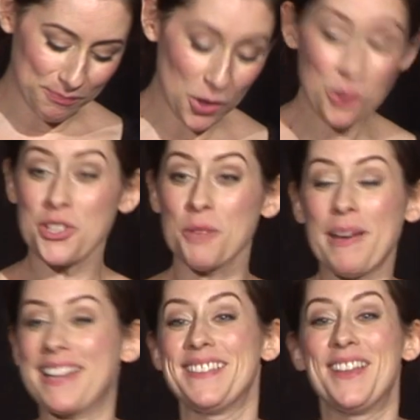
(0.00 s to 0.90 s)
Also,
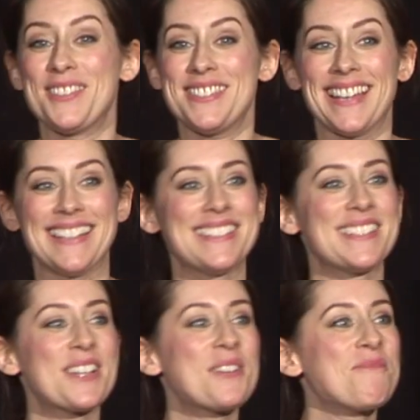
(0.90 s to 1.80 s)
back in those days,
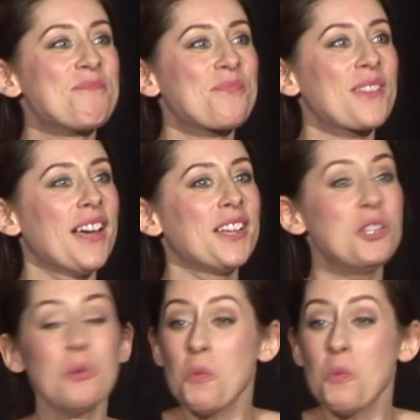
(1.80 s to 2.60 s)
you